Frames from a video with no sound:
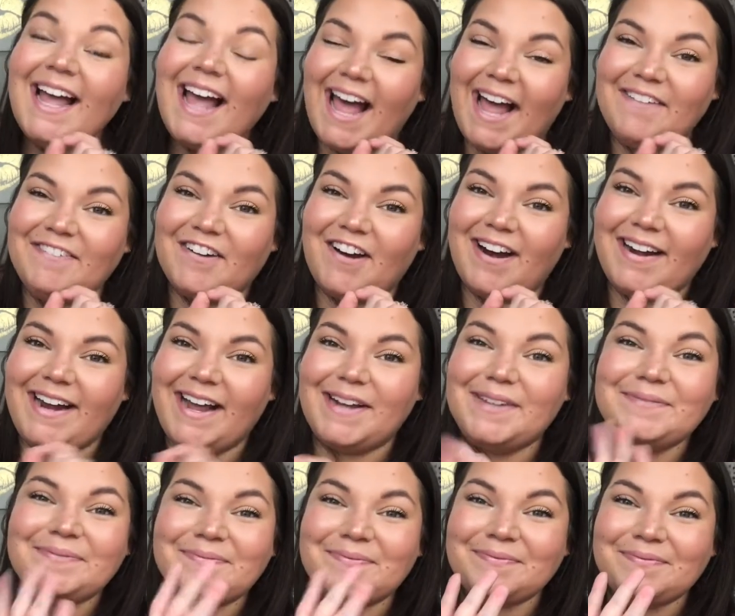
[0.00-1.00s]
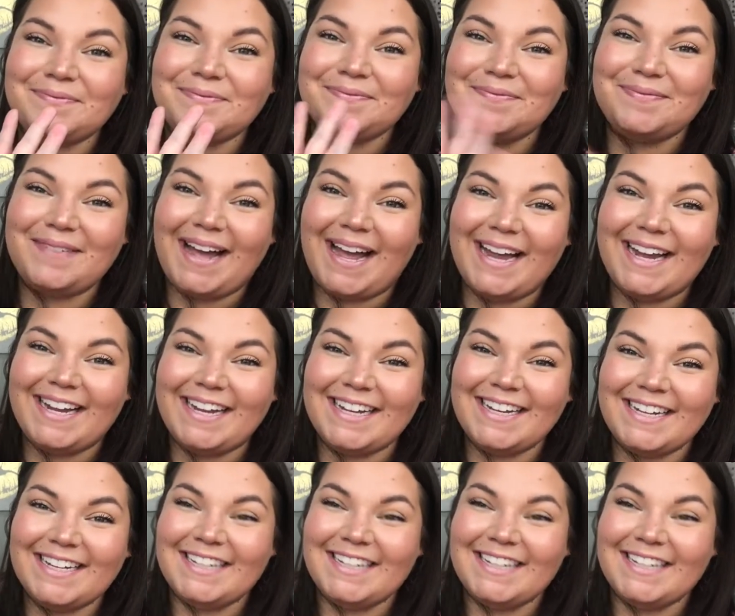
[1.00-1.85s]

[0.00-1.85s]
Have a great night. Bye.